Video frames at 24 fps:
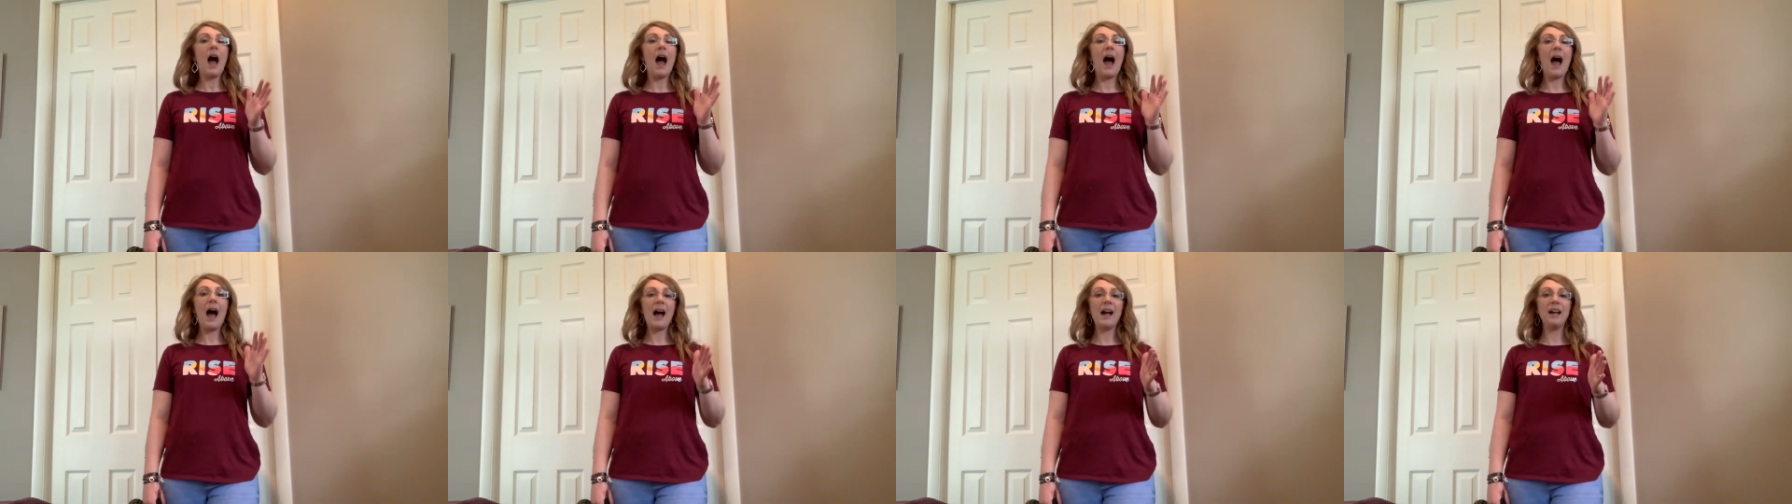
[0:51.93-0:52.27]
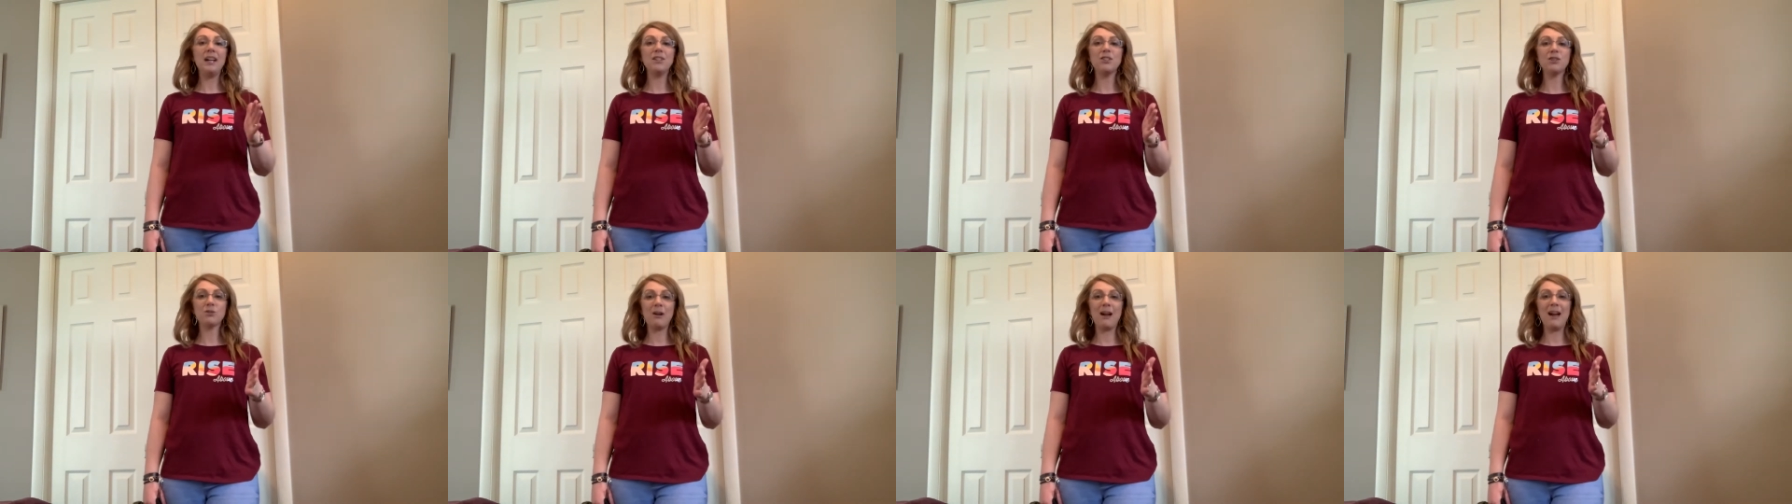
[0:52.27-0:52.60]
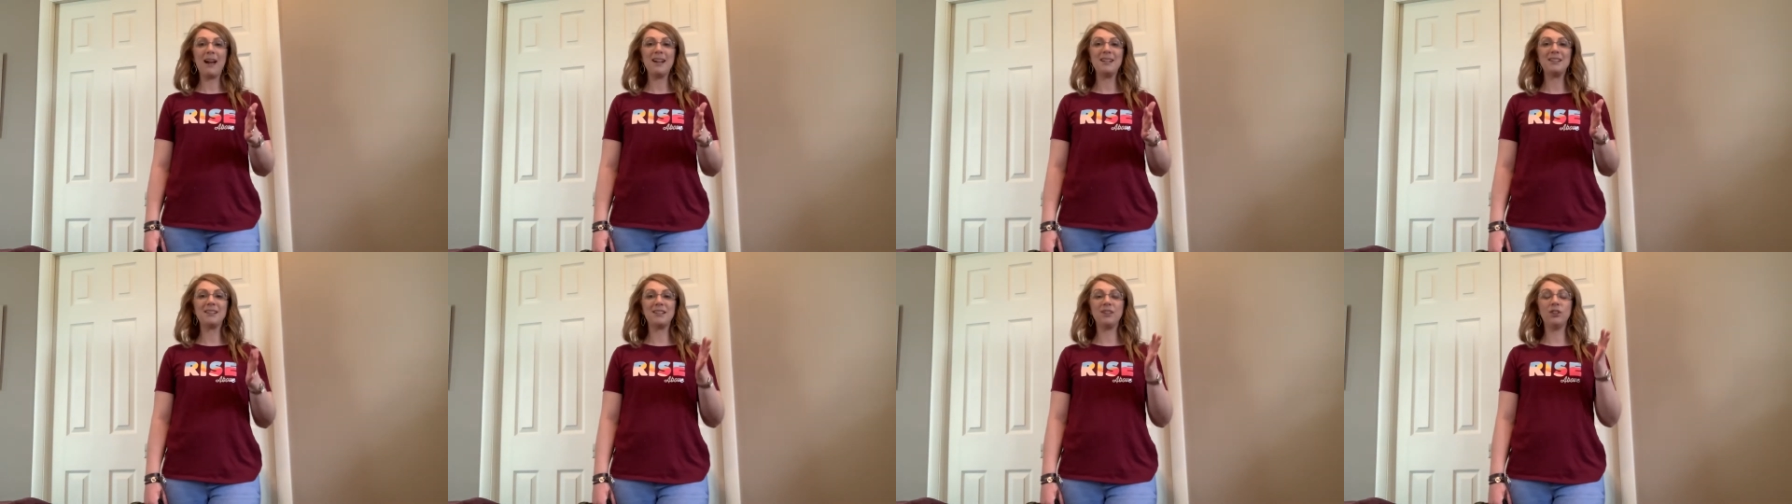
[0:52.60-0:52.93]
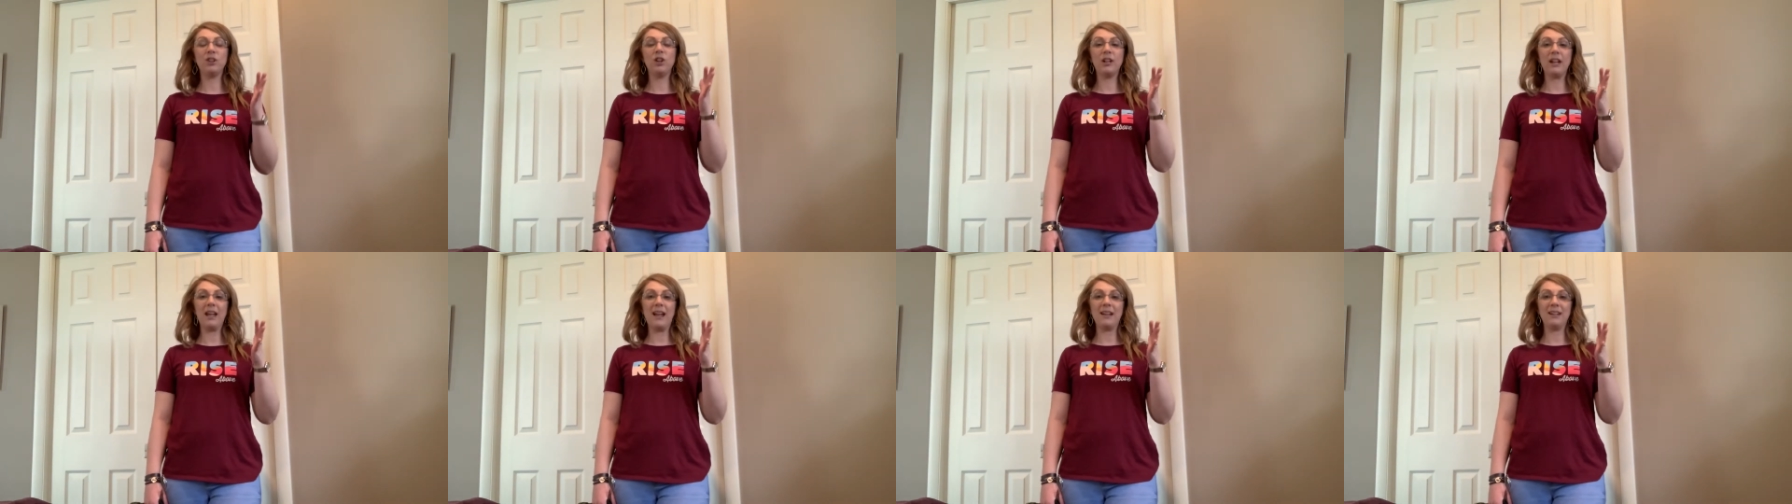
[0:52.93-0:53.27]
I try to
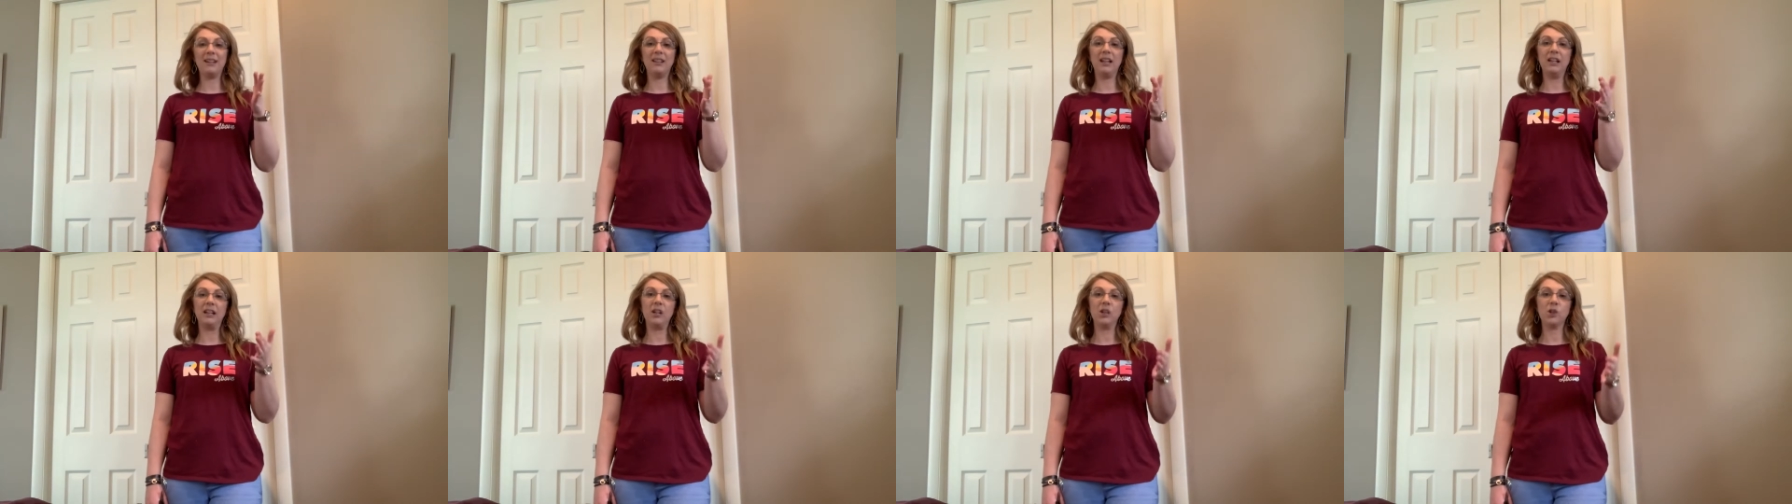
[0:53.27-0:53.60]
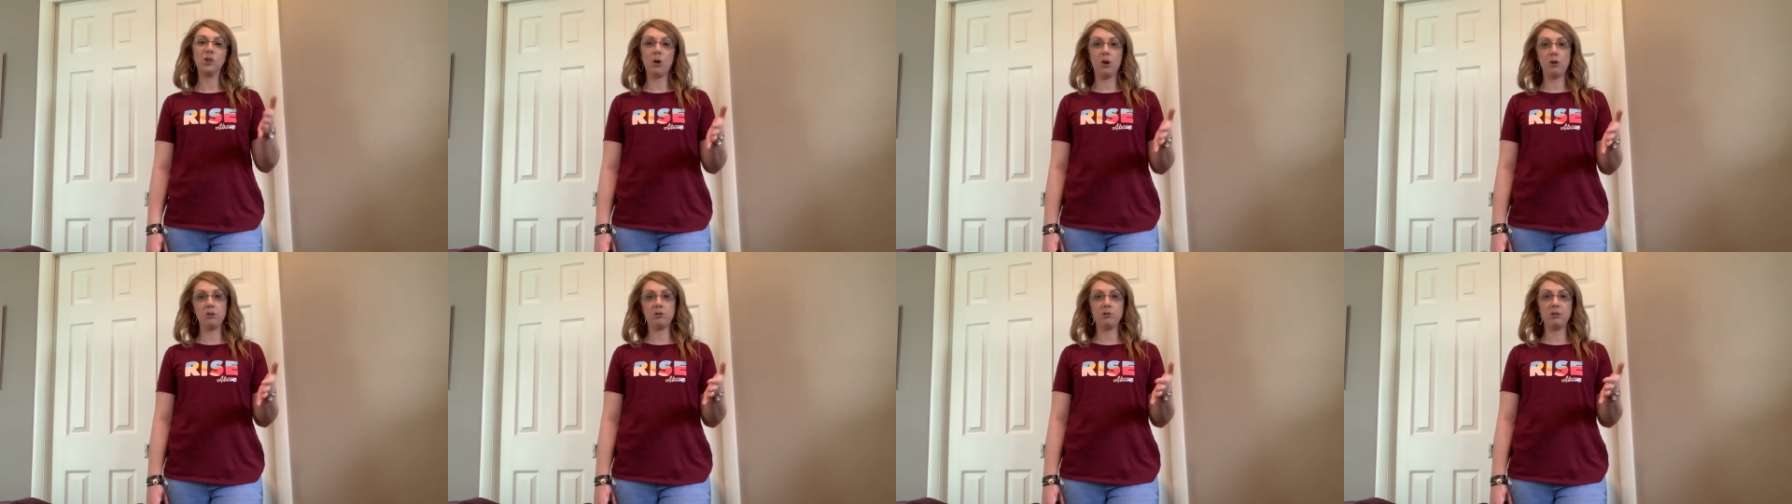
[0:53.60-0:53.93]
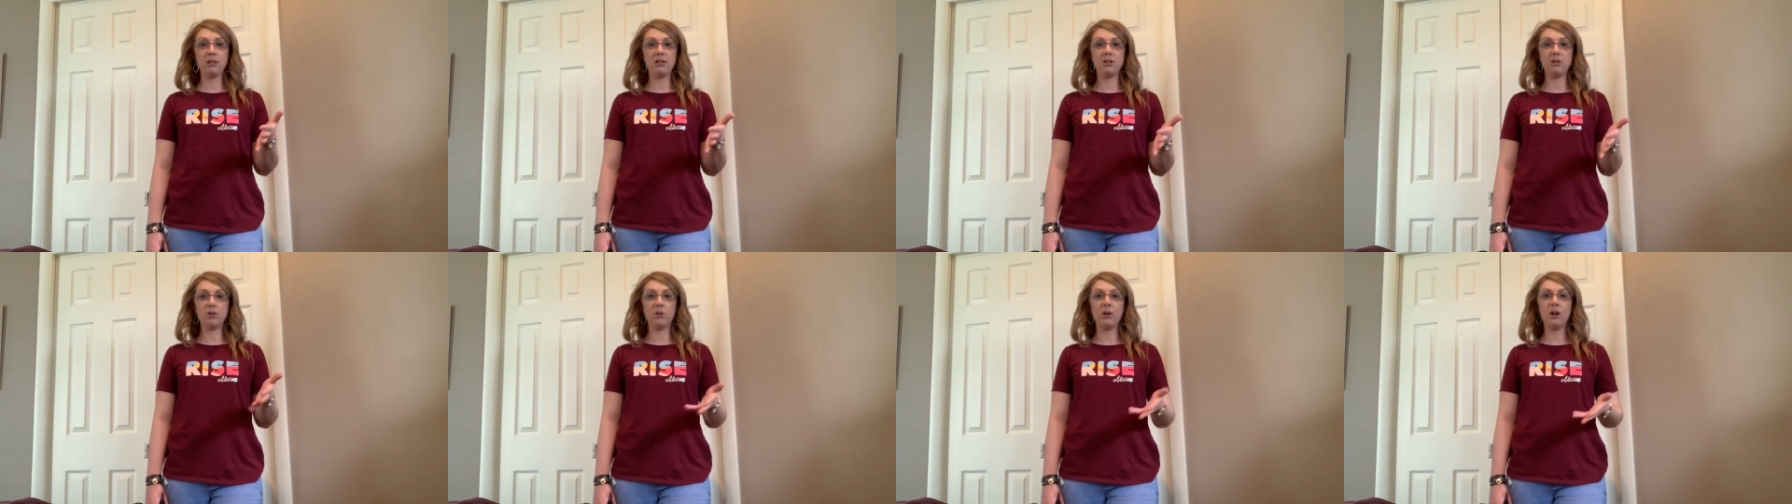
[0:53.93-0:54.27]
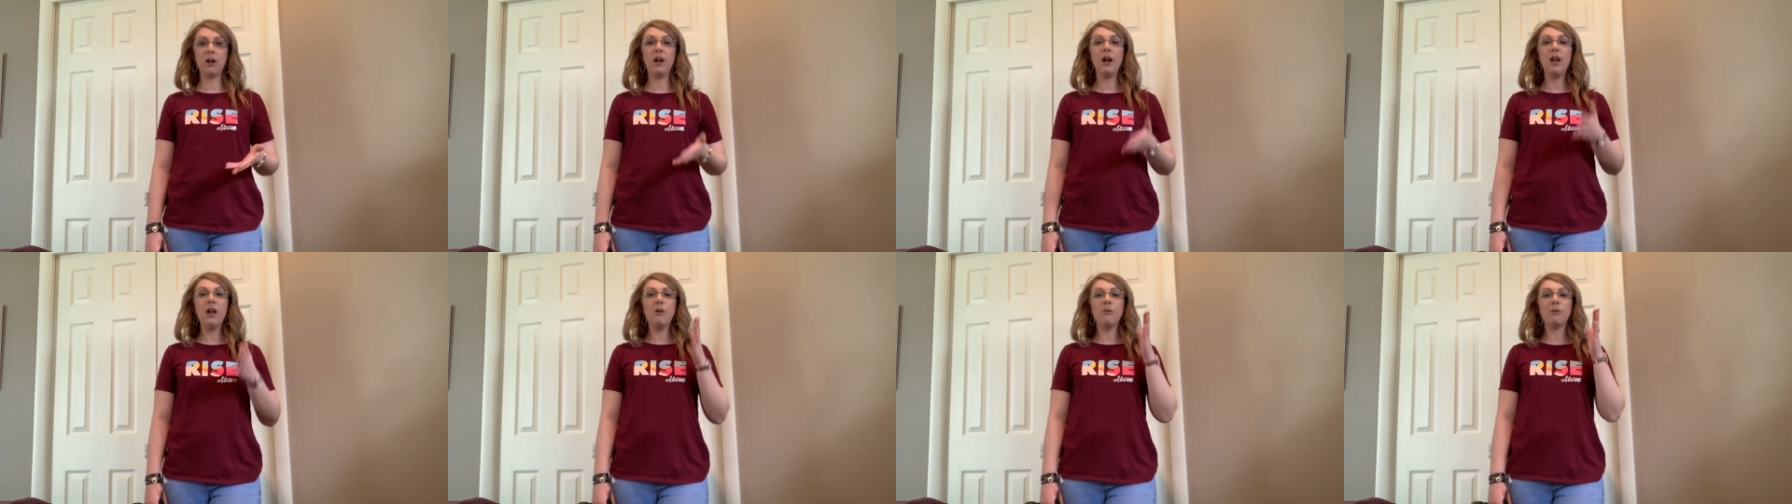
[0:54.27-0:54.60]
look at it like a grocery
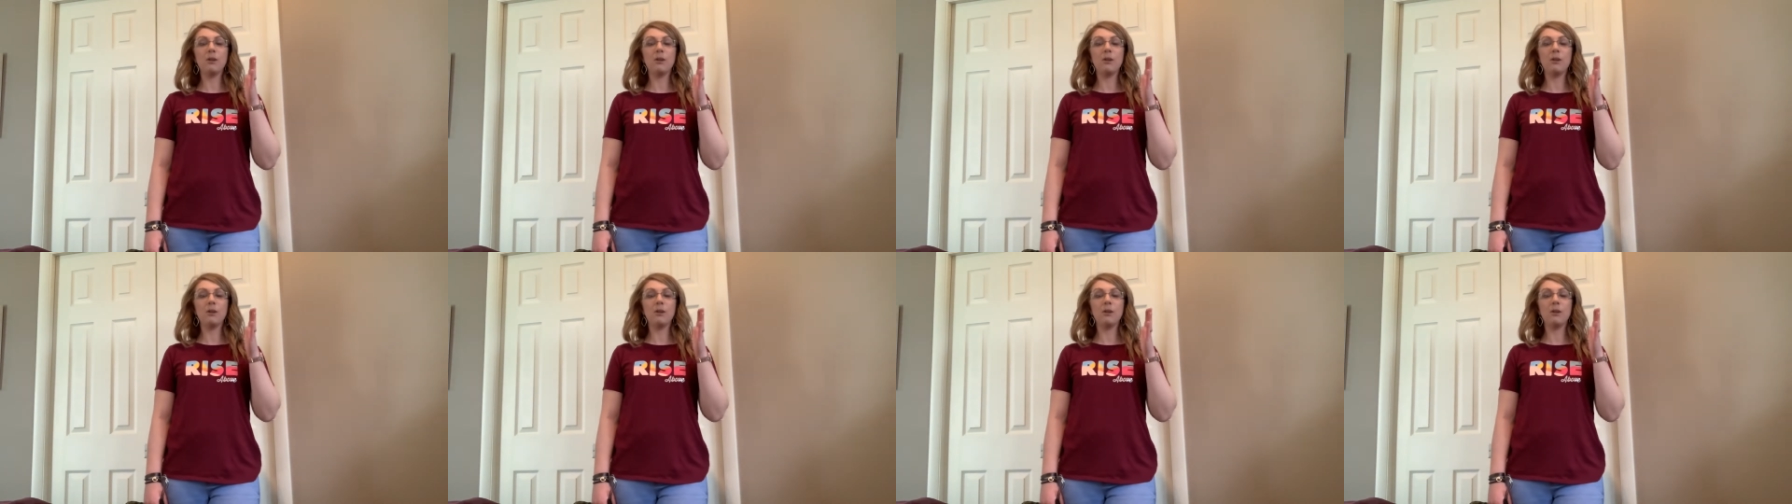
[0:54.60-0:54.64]
store.